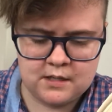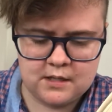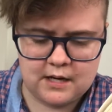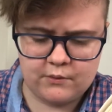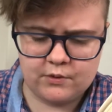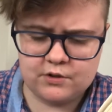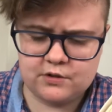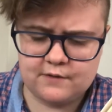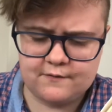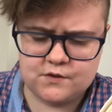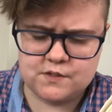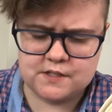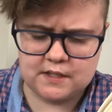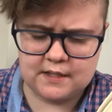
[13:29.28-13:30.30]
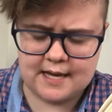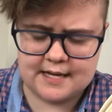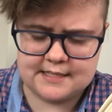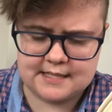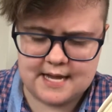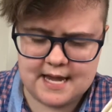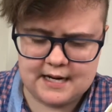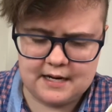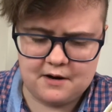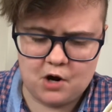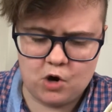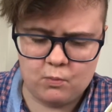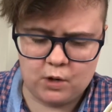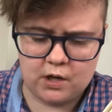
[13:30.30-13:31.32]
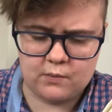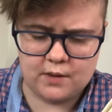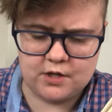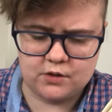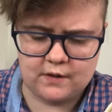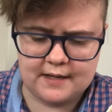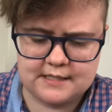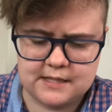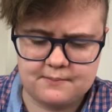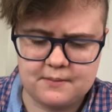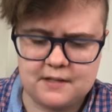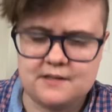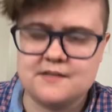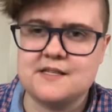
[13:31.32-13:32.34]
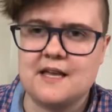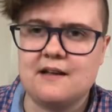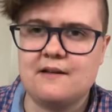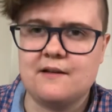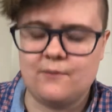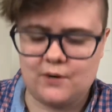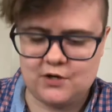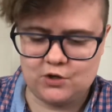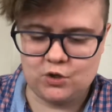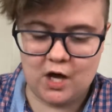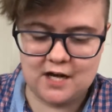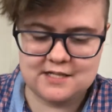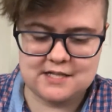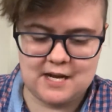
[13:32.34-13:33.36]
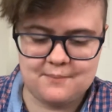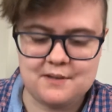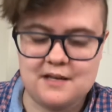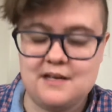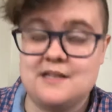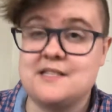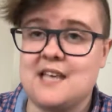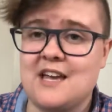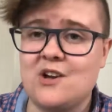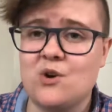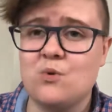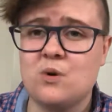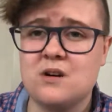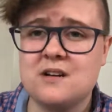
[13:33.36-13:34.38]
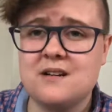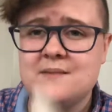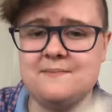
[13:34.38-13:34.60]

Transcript: I wondered if you still had to hand in homework when you're locked up in a when you're locked up in a psycho ward.